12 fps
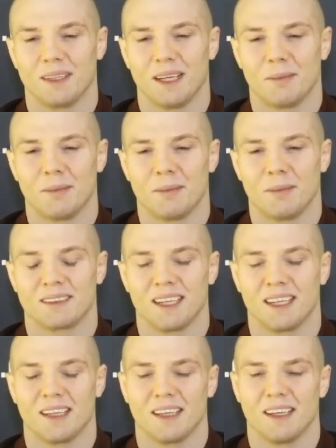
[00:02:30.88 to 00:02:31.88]
that being
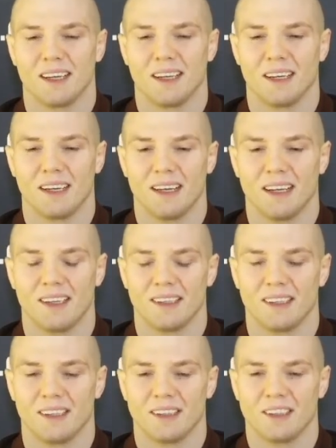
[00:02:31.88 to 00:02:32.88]
said,
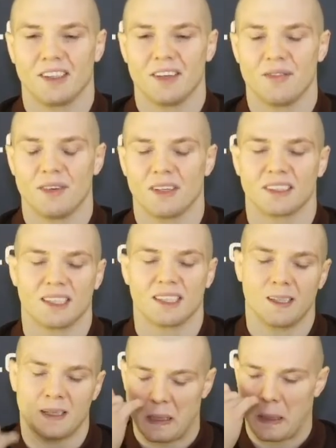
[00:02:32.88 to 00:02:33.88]
they're different because I
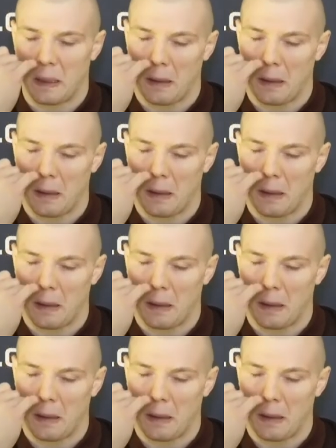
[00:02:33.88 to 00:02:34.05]
think